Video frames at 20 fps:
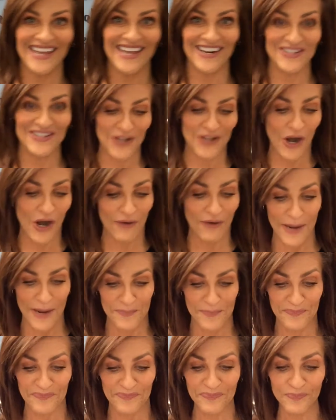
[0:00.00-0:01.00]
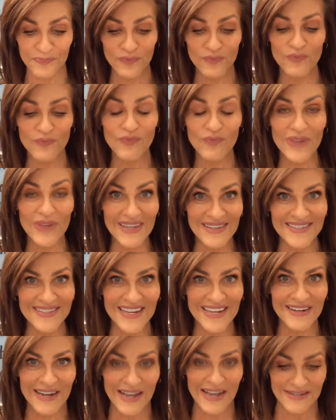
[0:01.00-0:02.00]
6. All right.
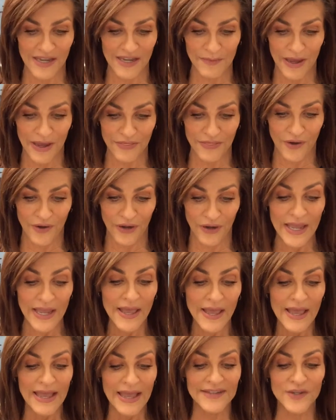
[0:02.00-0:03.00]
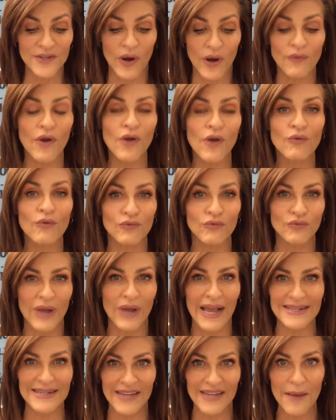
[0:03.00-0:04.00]
Seated, I take my authority. And so I wrote,
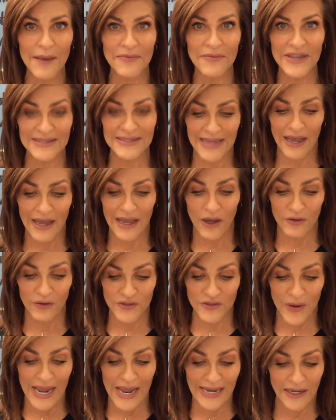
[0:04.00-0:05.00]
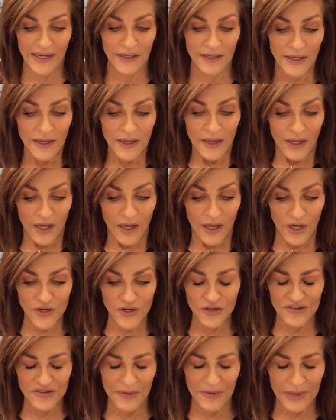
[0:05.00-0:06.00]
I typed these out so I could
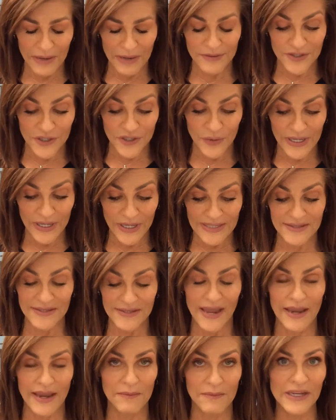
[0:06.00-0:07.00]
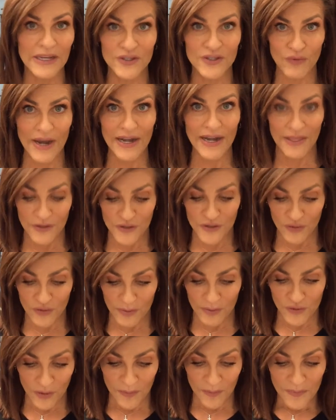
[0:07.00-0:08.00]
understand what I was doing and saying, but it's right in the
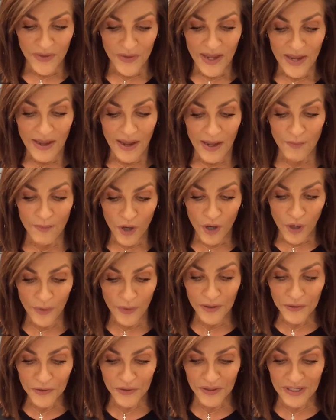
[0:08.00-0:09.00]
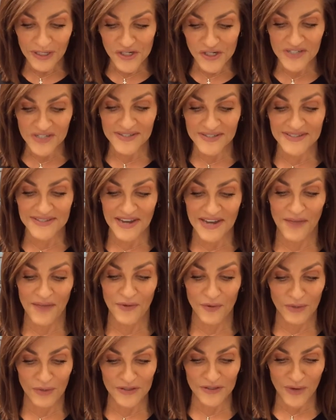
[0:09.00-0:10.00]
scripture. I'm co included in Jesus'
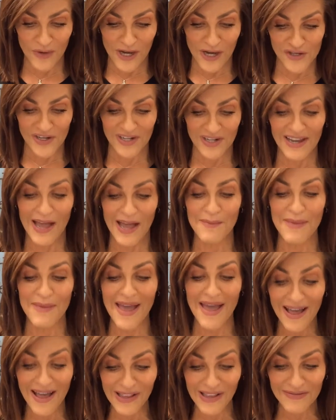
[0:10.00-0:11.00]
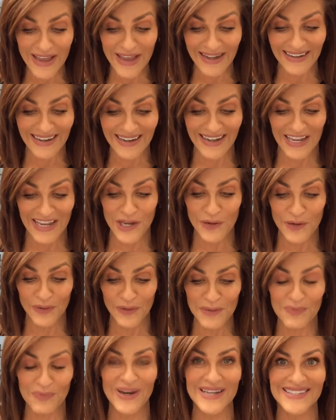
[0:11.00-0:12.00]
death and resurrection. I'm elevated and
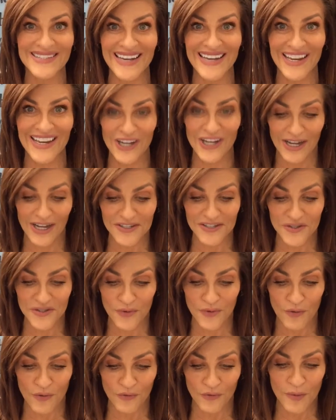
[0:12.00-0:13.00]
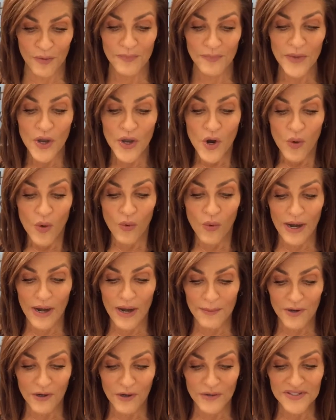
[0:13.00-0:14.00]
equally present in God's throne room, where
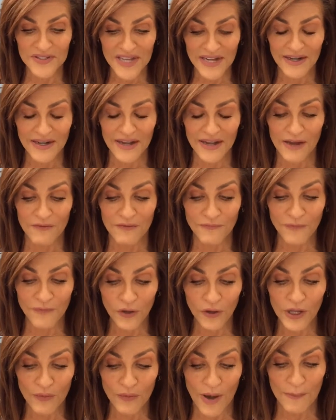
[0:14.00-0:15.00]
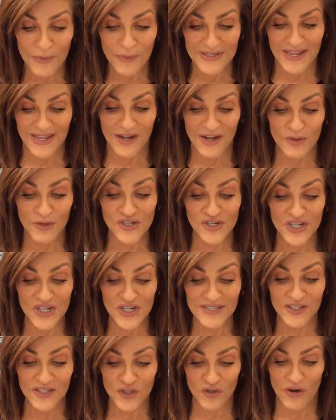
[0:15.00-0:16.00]
I'm co seated and fully represented with
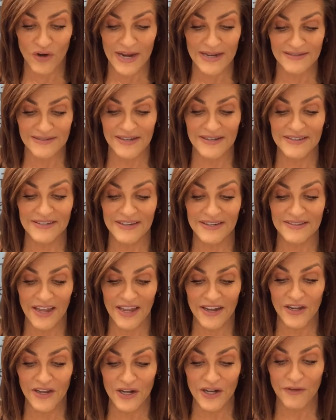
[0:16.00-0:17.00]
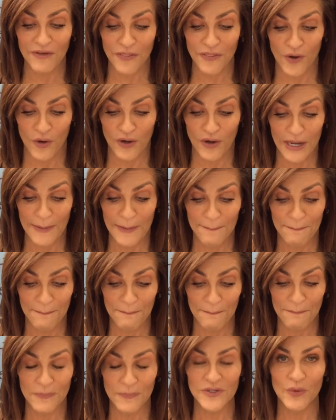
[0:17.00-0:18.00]
Jesus Christ and his executive authority.
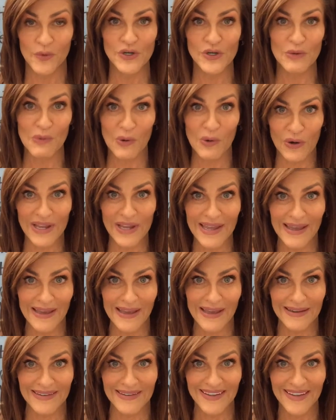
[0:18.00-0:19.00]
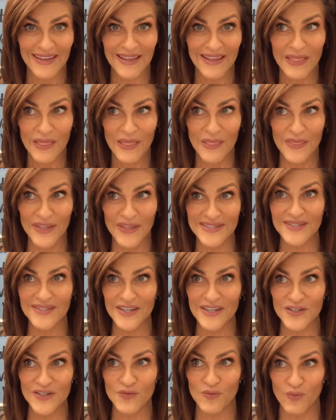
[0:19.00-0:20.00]
So when you're born again, this
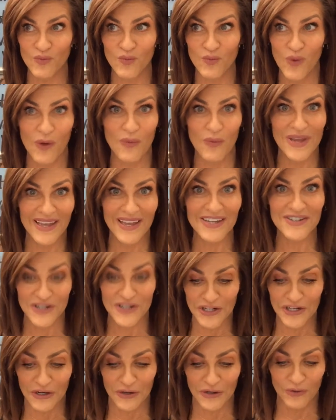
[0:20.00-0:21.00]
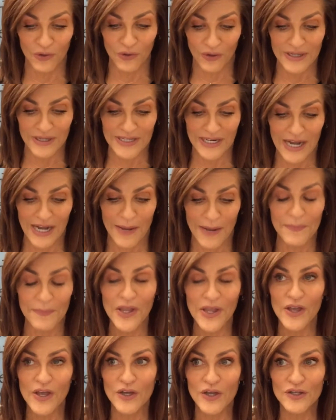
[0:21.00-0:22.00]
is what we get to do. Glory to God.
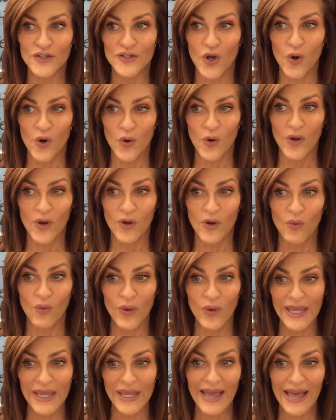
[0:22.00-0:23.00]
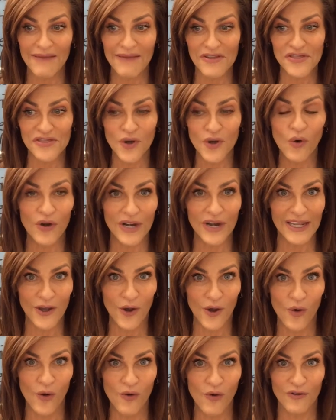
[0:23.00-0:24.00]
So we have
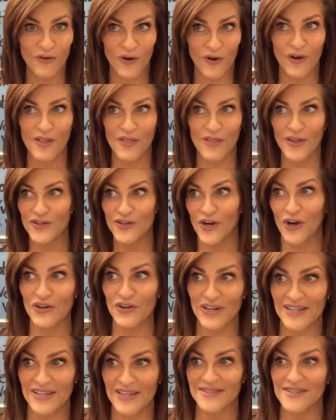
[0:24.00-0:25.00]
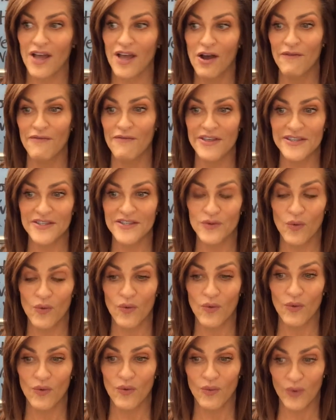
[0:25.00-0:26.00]
authority over the darkness of this
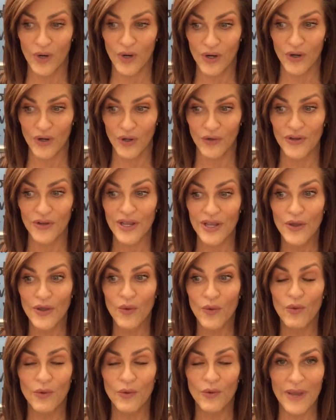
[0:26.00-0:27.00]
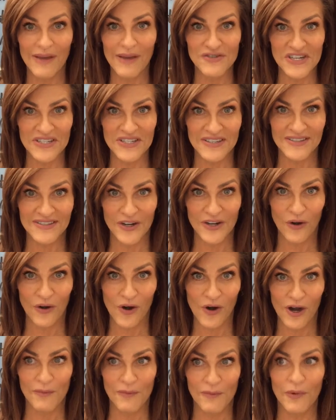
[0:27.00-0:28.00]
world when we have Jesus in our
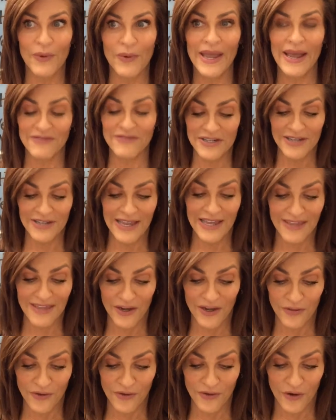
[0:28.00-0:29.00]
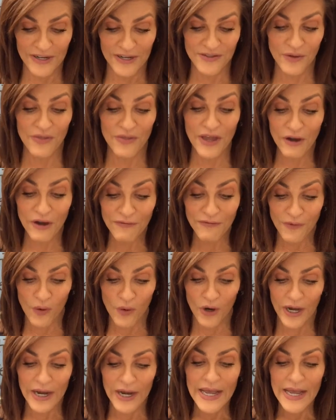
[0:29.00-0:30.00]
heart, but we have to take that authority. So
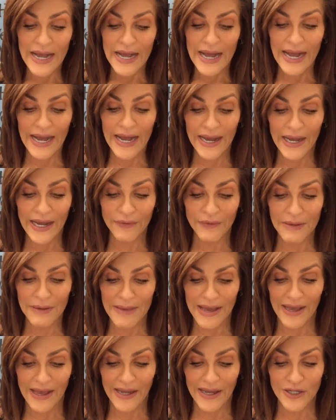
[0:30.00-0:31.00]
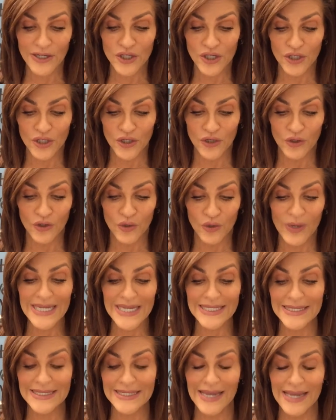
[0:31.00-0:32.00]
therefore, I remind you,
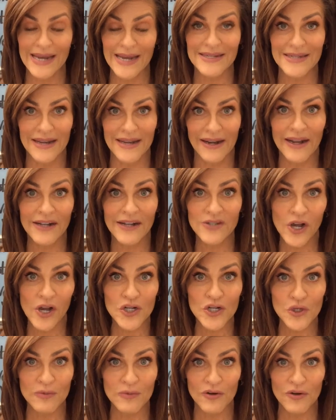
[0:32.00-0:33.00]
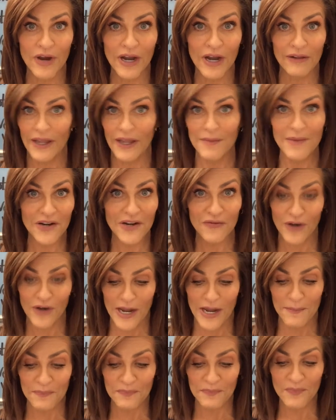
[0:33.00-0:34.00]
Satan, and I talk to him directly, I'm not
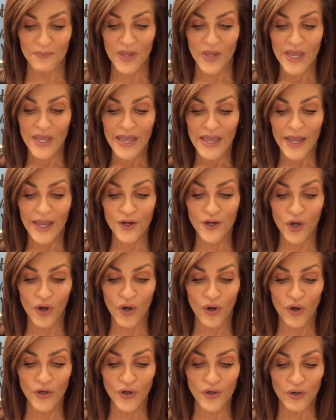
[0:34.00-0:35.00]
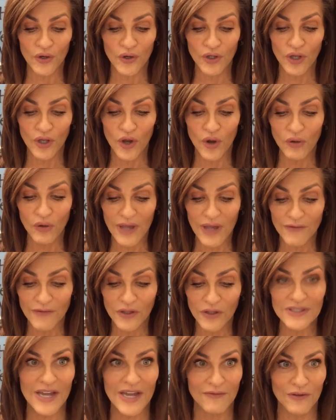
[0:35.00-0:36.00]
afraid, and all your low
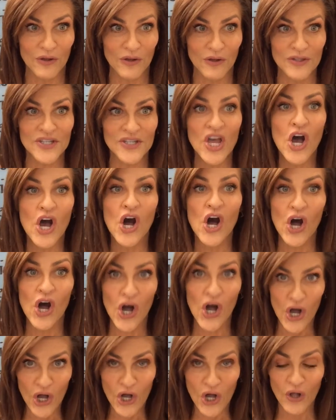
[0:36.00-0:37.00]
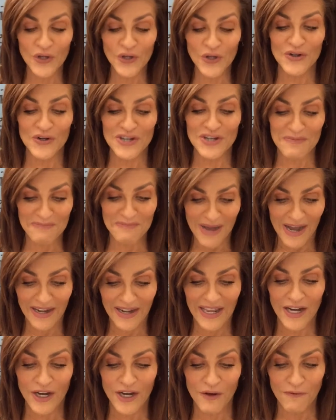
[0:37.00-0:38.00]
level devils, all your
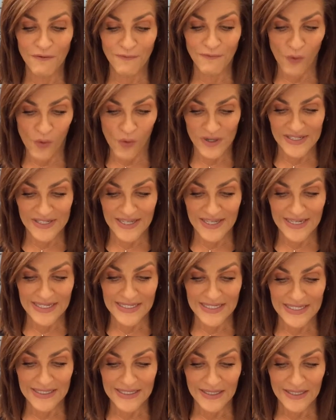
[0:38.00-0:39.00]
demonic forces,